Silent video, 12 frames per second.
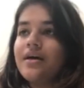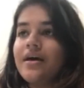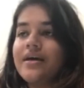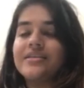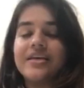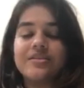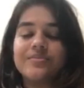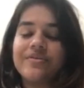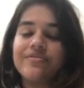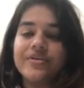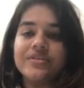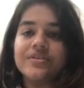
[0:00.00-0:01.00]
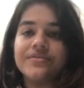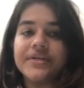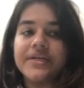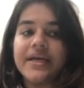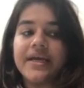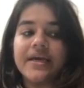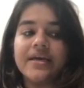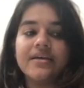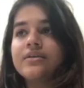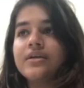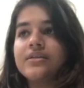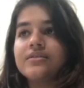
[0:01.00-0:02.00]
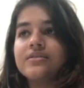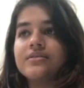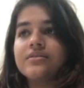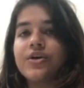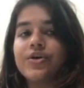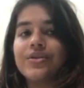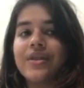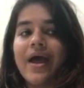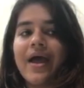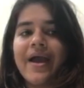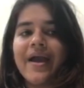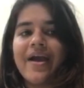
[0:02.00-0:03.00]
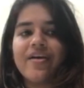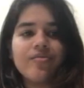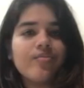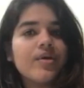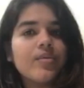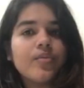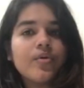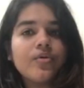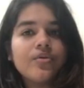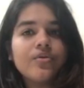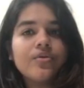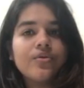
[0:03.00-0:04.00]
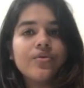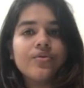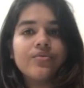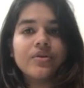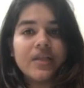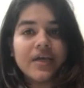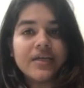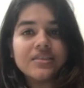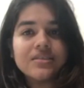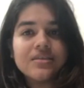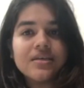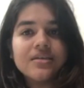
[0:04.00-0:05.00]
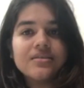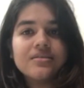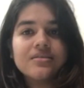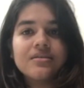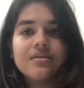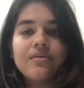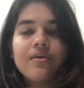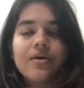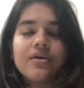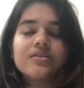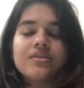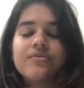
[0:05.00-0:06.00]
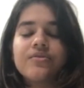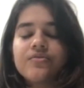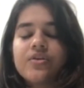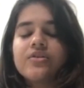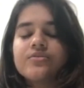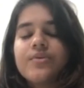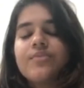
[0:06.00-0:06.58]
I text my friends every day. It's good that I have people who relate to this, or else I would have lost my